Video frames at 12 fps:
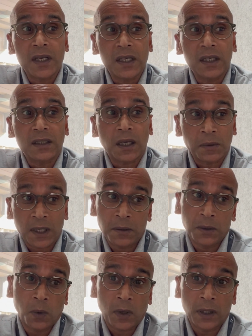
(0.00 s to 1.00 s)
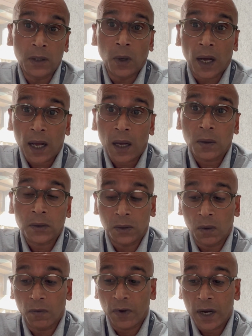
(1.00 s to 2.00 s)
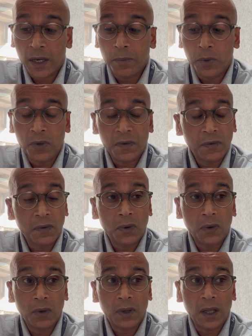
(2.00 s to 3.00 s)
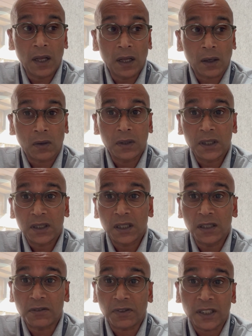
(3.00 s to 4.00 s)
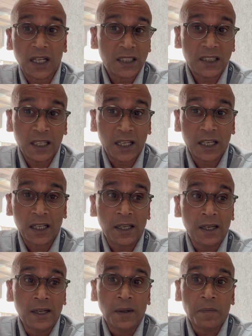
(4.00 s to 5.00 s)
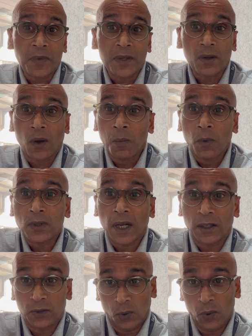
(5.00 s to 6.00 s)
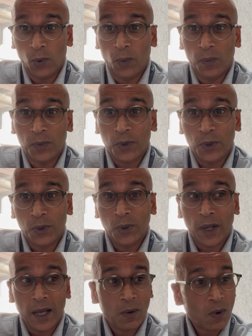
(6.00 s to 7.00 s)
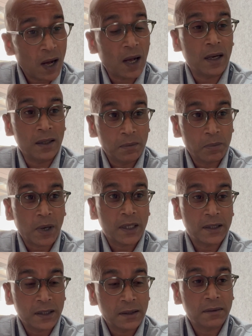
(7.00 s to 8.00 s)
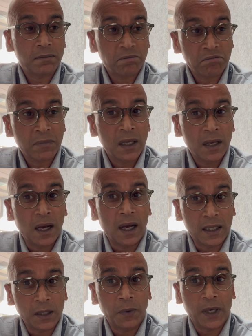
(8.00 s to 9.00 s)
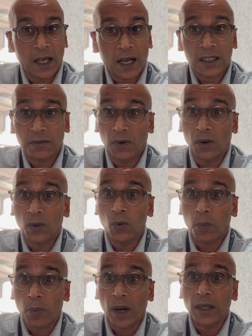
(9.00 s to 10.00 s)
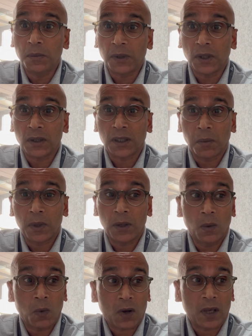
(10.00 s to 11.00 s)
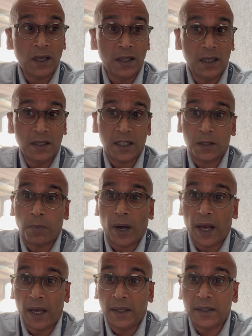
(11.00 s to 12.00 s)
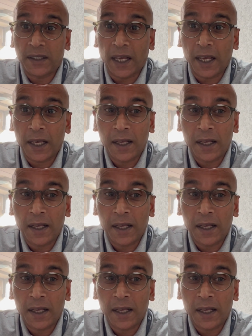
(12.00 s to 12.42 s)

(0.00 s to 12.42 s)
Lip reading: Sometimes you walk into a house, very beautiful, condition is fantastic. It's almost like showroom. So you know that, wow, the price, I think we can ask for a good price because somebody will walk in and just buy and stay.